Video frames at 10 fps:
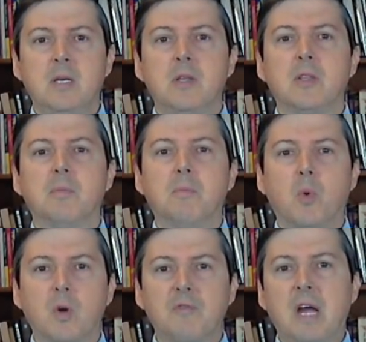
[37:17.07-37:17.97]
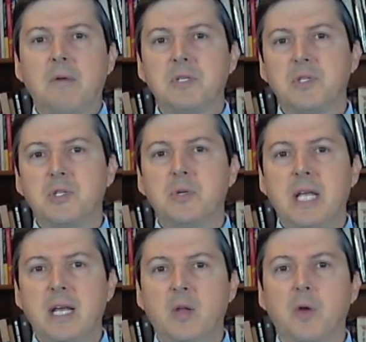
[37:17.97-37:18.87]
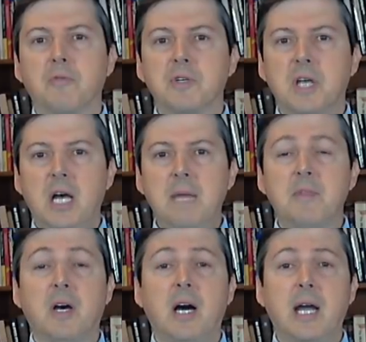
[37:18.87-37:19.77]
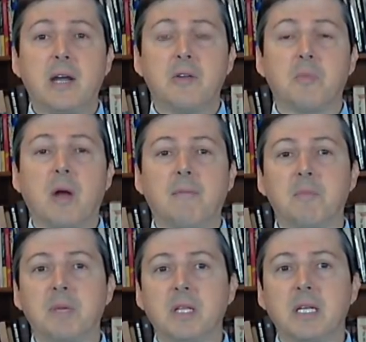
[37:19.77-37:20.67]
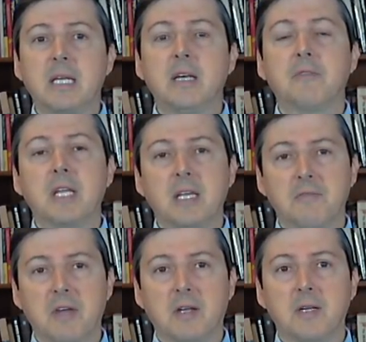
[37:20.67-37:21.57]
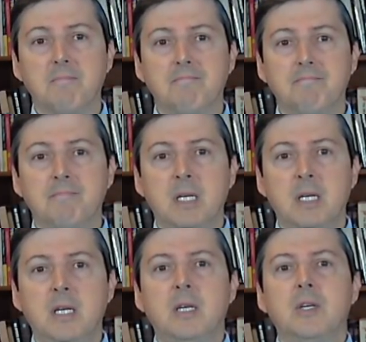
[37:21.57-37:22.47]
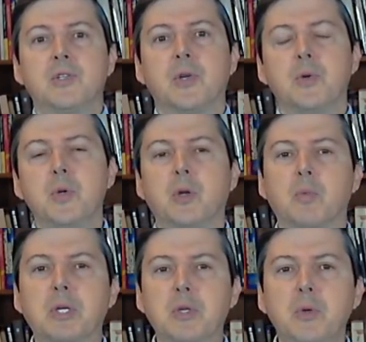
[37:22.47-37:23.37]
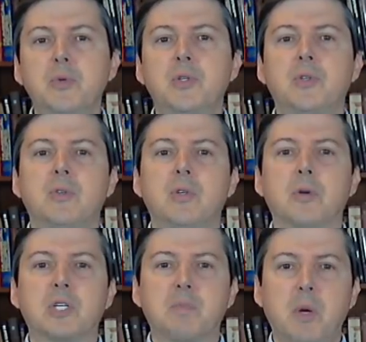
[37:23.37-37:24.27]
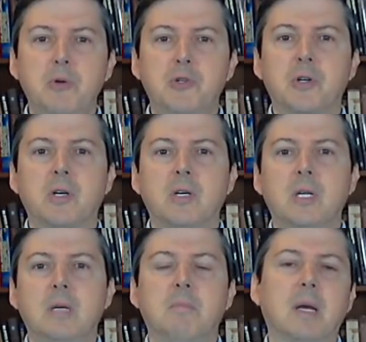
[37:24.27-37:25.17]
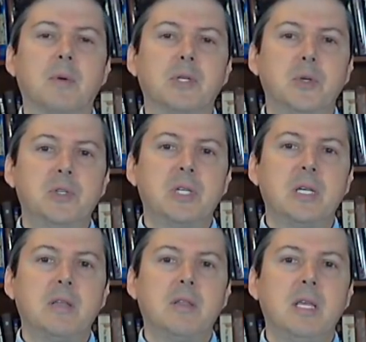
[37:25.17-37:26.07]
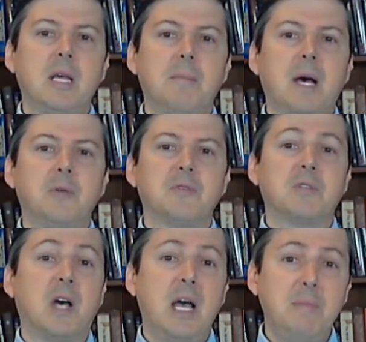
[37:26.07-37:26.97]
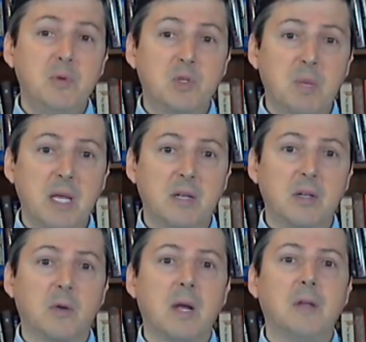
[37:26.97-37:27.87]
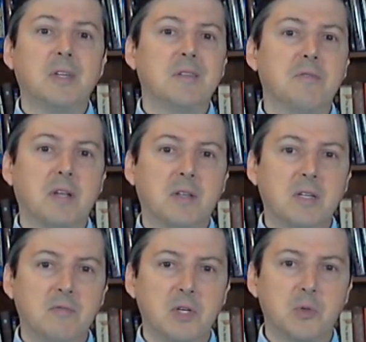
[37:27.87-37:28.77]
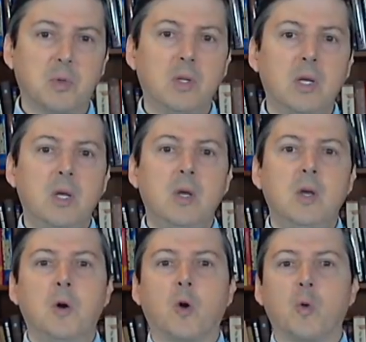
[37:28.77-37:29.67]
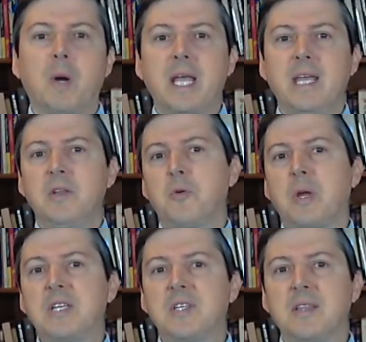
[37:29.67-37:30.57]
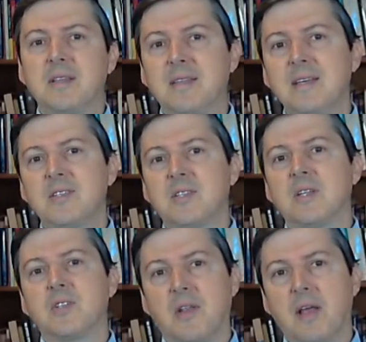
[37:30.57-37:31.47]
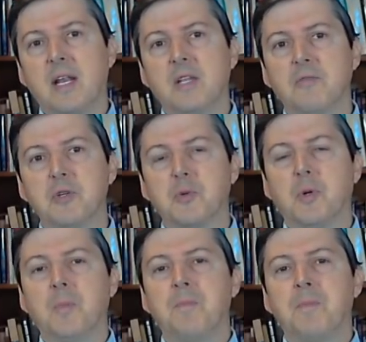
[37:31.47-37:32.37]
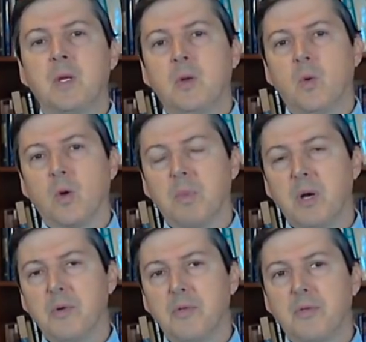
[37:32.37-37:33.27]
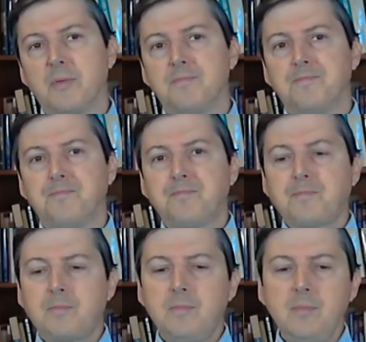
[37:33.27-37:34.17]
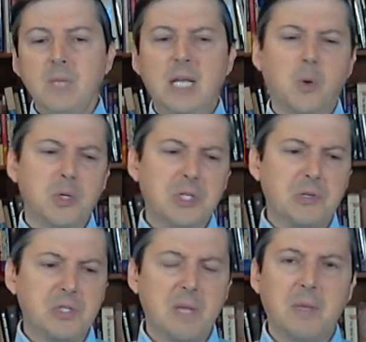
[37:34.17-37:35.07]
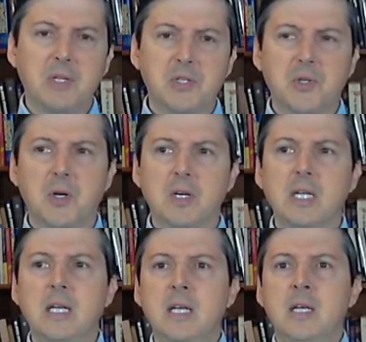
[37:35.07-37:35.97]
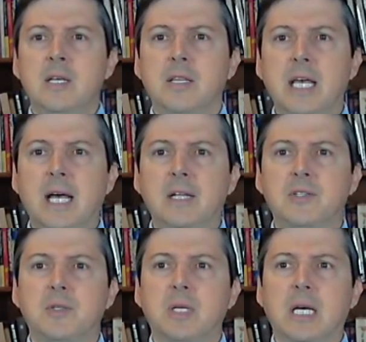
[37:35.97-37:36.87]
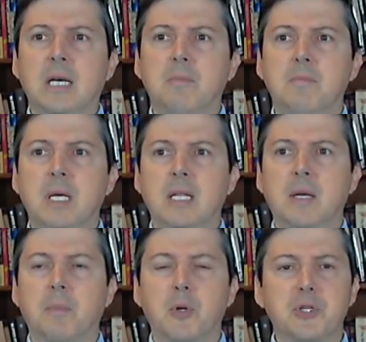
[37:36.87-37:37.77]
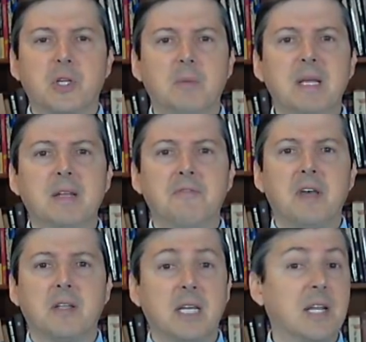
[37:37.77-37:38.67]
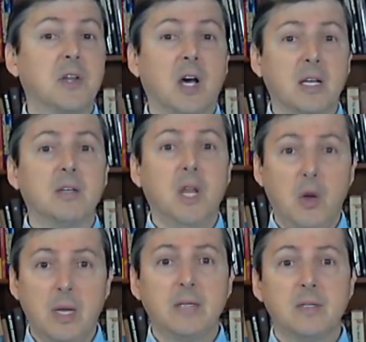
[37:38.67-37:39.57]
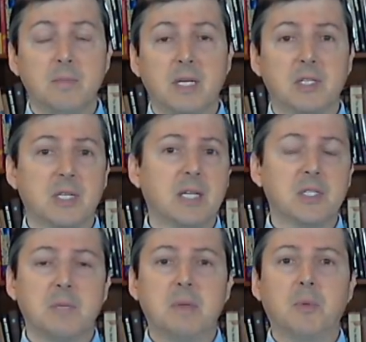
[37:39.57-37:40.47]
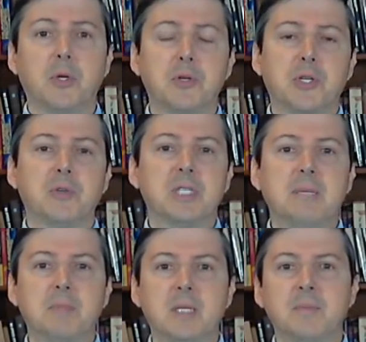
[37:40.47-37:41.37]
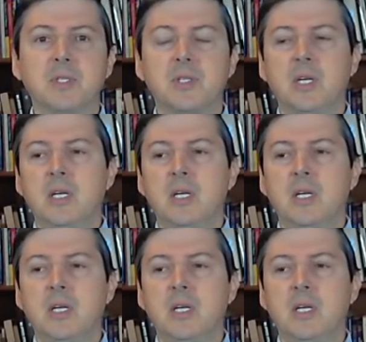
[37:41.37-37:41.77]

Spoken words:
The more viruses you inhale over time, the higher the probability of getting infected. So you can reduce your exposure by reducing the amount of time you spend around an infected individual, or by increasing the distance to that individual, or both. And of course there's some concern that a person can be infected and not know it, because again, some people don't show symptoms,